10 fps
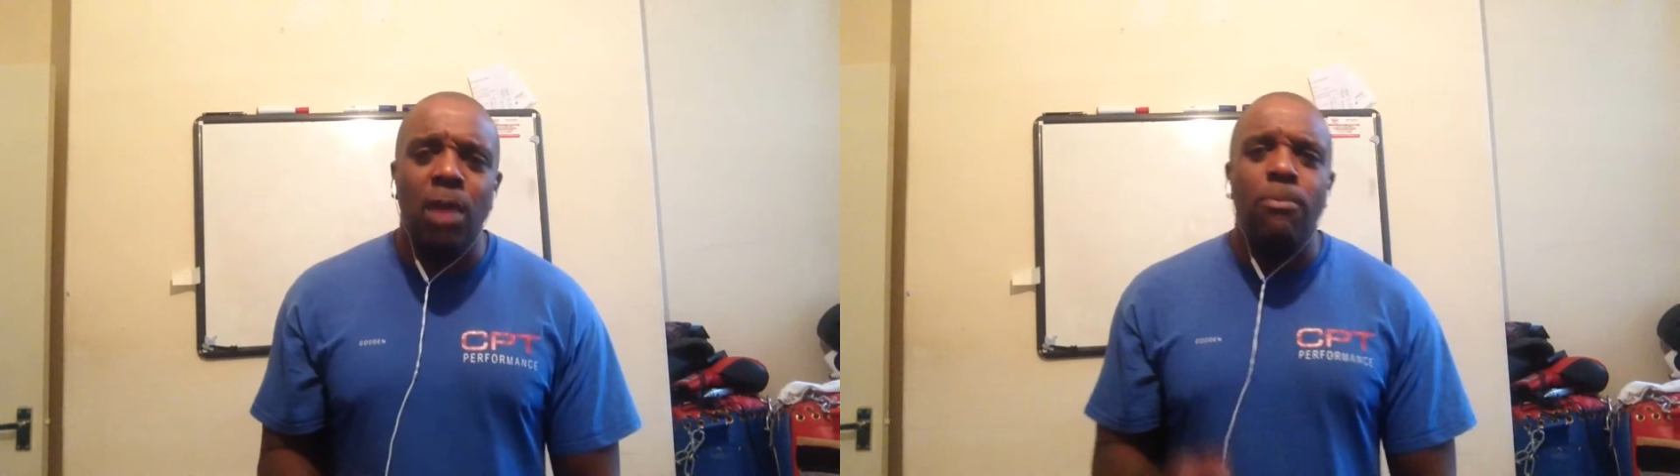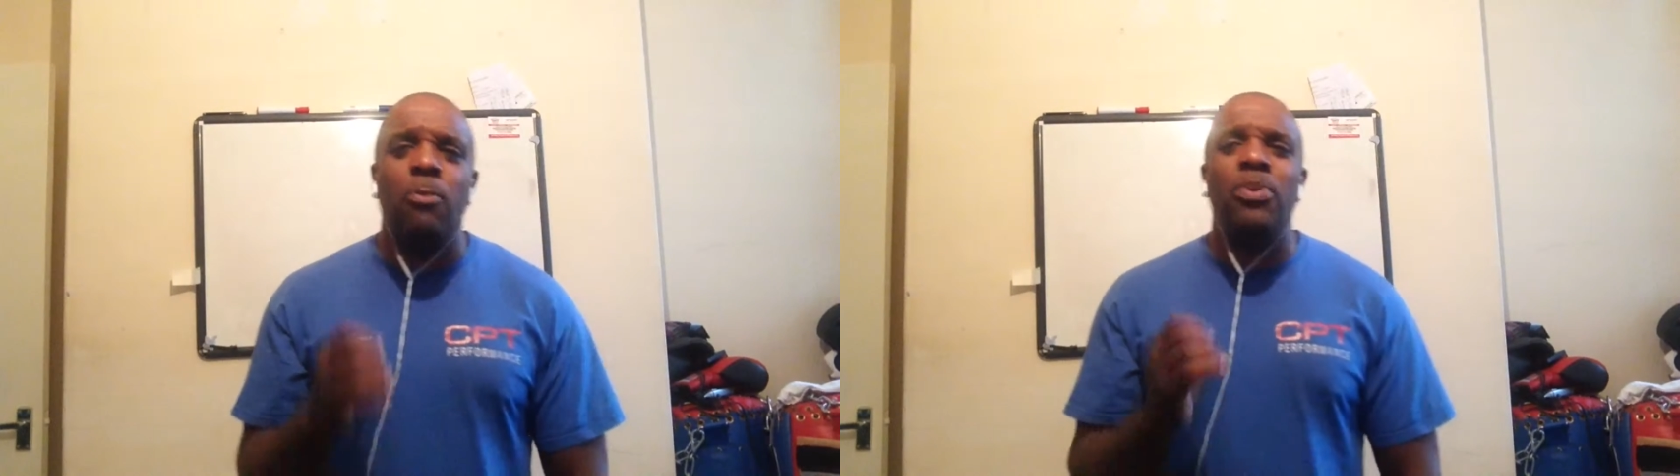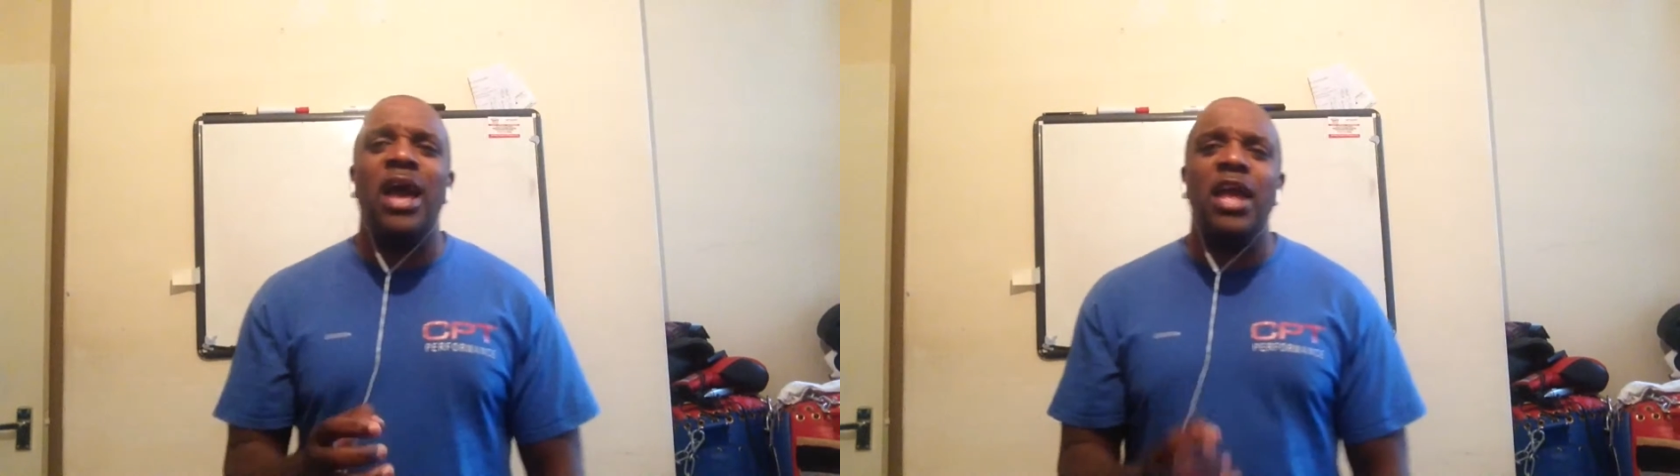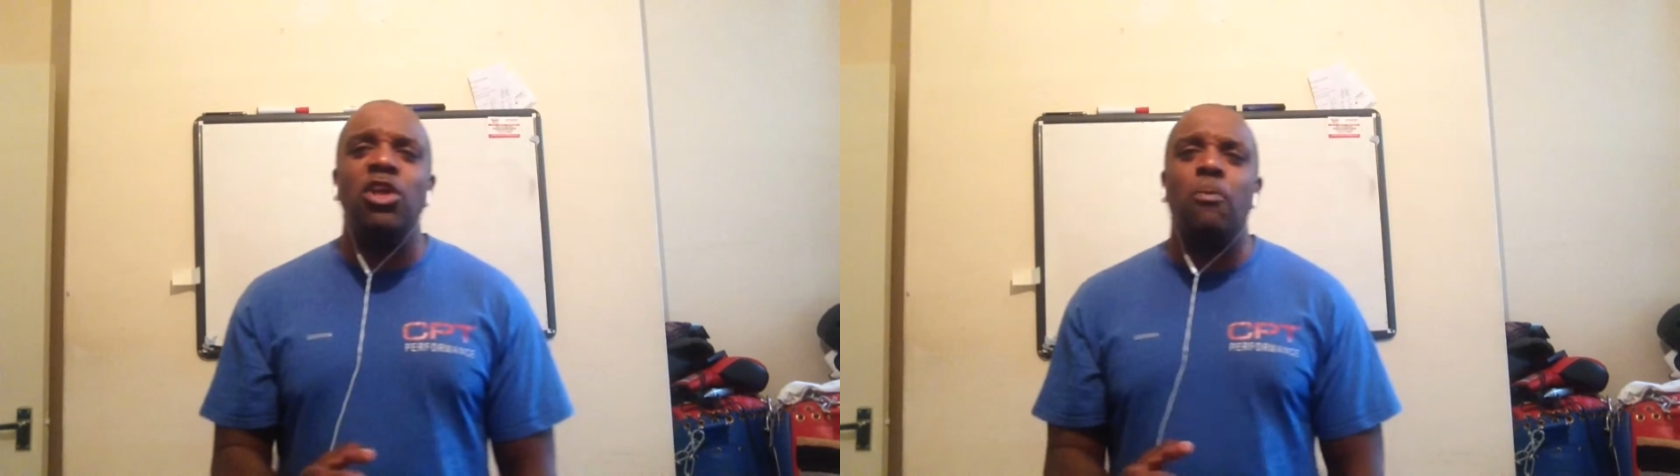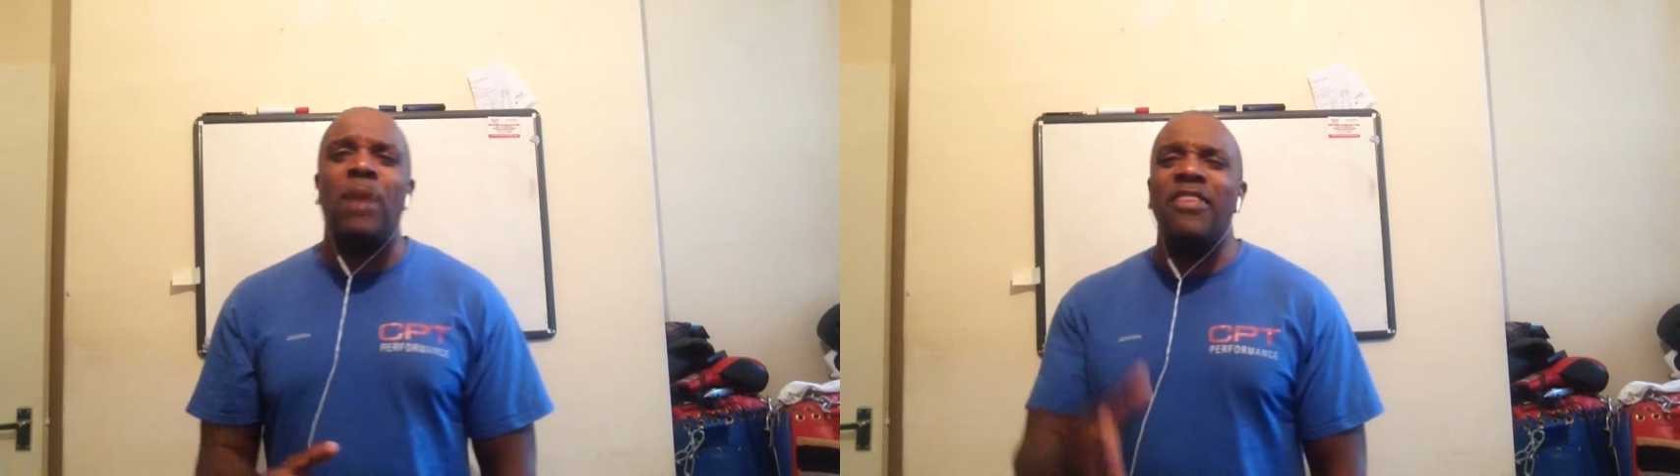but behind
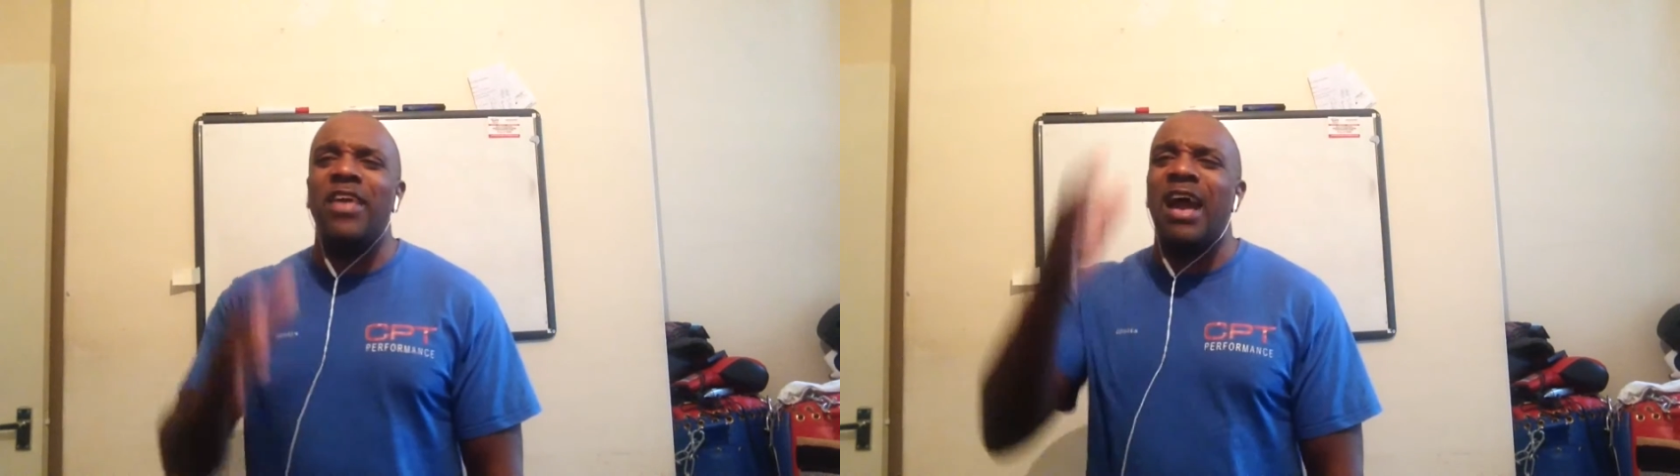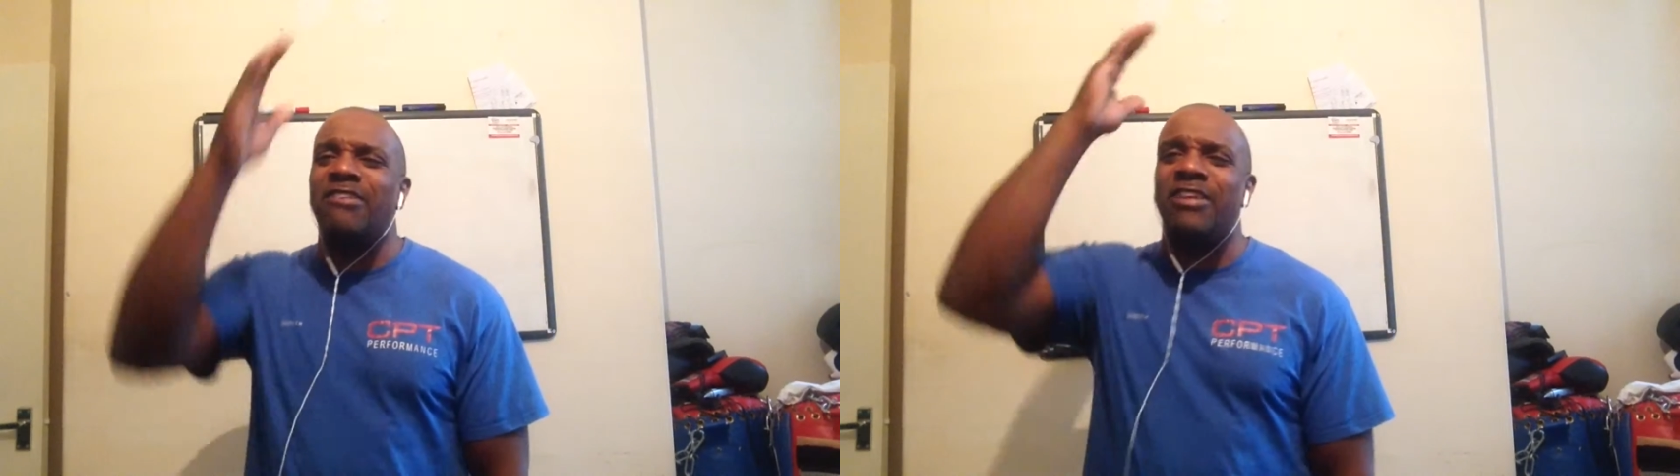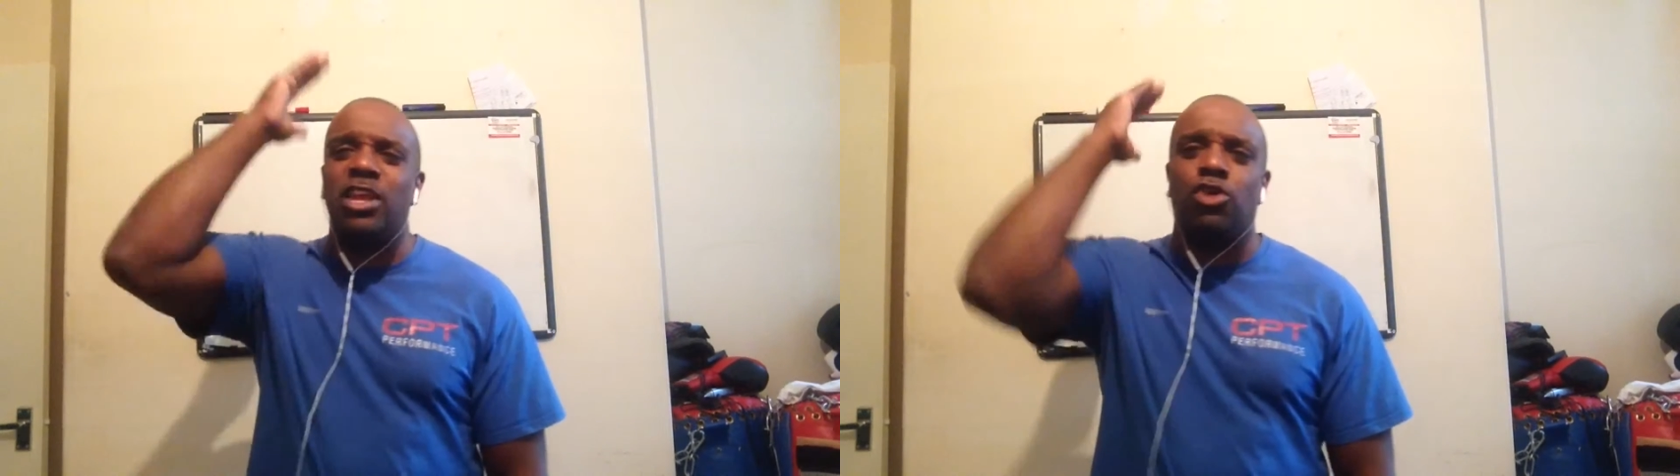your back they're actually